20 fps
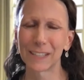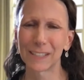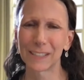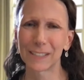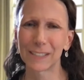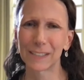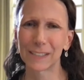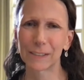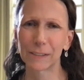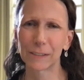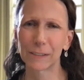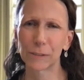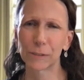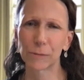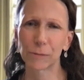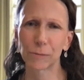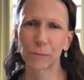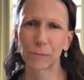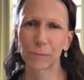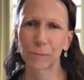there's
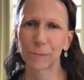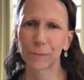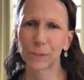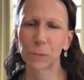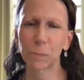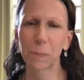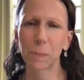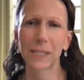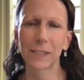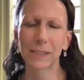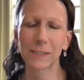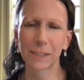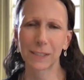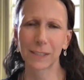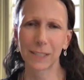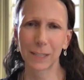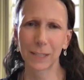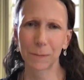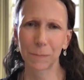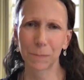space to
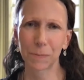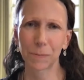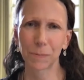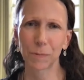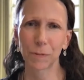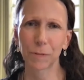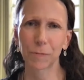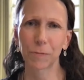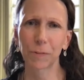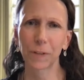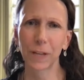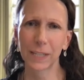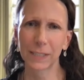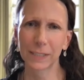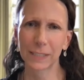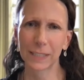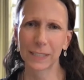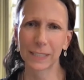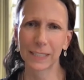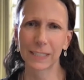keep
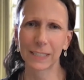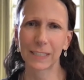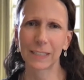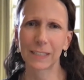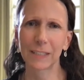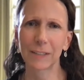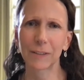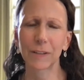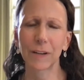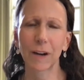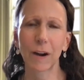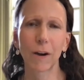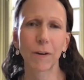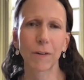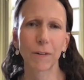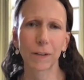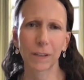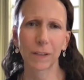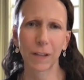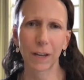reflecting and that there
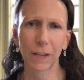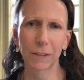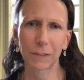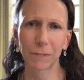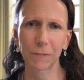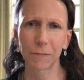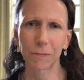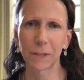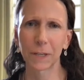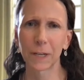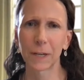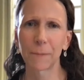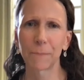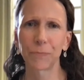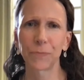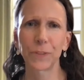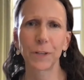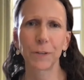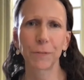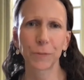are a lot of
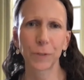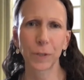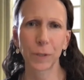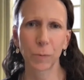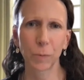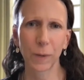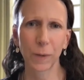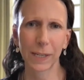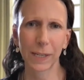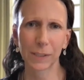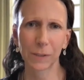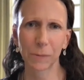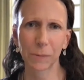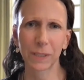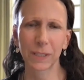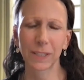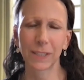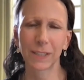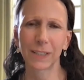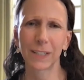different ways
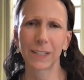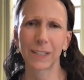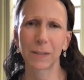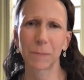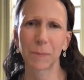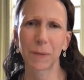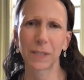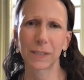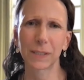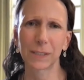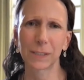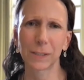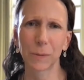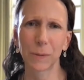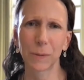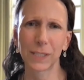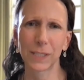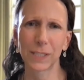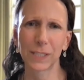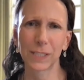one can think about these
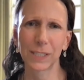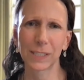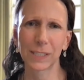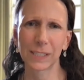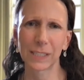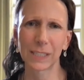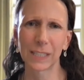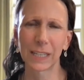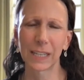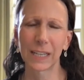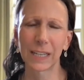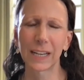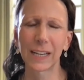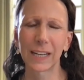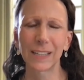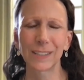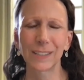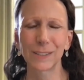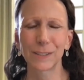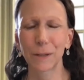questions
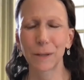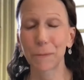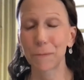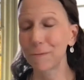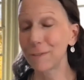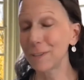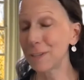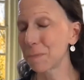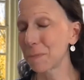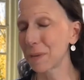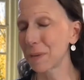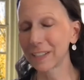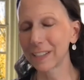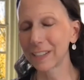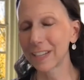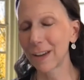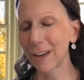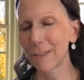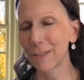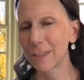
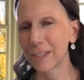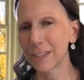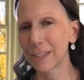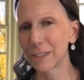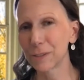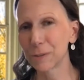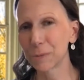fundamentally, I think it's